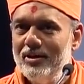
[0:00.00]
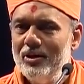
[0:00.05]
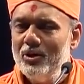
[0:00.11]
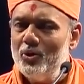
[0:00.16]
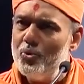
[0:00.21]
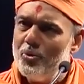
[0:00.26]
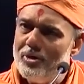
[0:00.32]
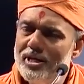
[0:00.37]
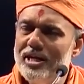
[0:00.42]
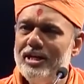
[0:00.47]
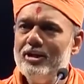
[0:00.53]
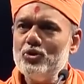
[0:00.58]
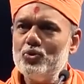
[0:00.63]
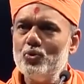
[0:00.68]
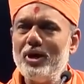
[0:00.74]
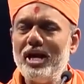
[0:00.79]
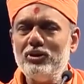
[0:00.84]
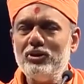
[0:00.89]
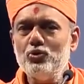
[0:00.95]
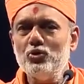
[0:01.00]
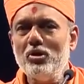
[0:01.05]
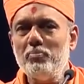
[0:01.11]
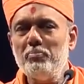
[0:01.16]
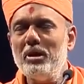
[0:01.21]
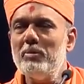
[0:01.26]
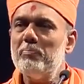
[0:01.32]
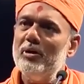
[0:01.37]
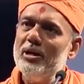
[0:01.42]
You need to get to the
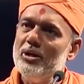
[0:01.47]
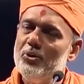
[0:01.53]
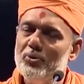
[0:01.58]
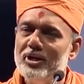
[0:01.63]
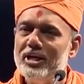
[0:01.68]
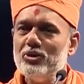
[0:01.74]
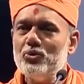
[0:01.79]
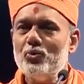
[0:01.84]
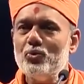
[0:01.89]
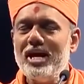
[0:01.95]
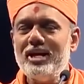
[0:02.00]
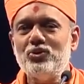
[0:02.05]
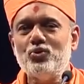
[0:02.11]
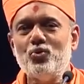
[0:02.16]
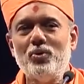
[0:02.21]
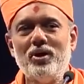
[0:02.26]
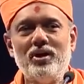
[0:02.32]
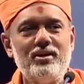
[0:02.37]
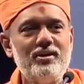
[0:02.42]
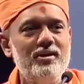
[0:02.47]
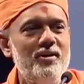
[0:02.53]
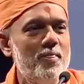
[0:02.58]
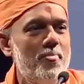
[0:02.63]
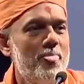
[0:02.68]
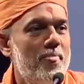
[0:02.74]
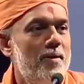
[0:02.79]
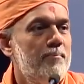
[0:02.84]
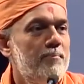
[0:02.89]
people, you need to get to work.
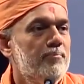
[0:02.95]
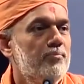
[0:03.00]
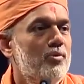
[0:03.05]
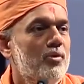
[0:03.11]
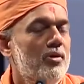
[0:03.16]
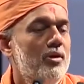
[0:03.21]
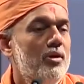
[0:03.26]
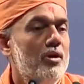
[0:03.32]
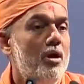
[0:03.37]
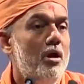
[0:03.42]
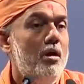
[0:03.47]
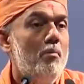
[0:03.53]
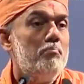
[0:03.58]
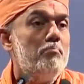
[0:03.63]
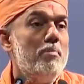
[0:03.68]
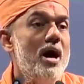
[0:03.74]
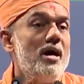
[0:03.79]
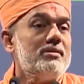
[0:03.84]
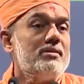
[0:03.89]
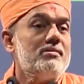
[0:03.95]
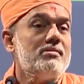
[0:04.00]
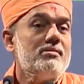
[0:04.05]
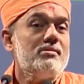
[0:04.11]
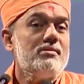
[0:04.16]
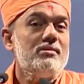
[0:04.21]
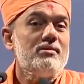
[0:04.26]
But